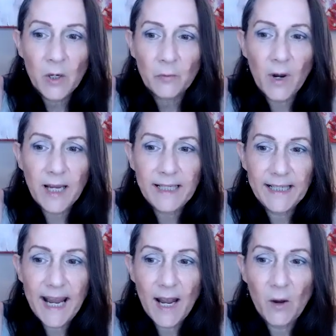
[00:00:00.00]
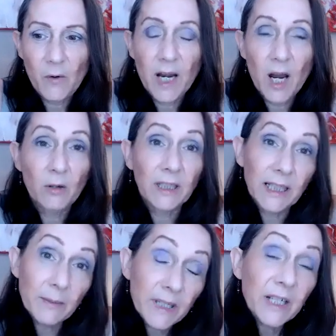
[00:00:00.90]
right now in our
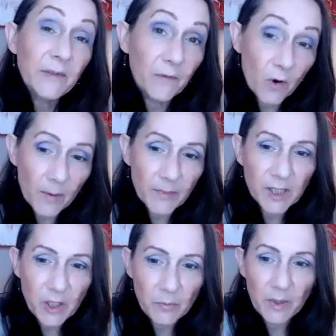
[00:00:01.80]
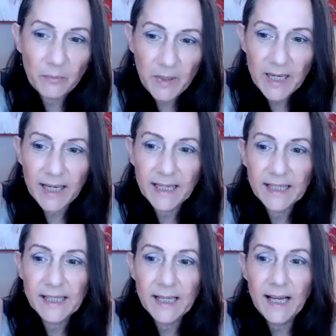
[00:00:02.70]
limited form as human
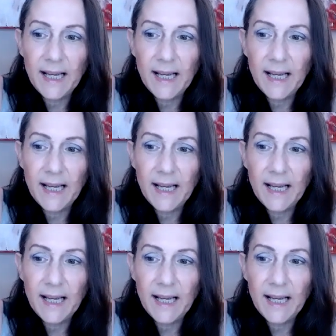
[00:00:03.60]
beings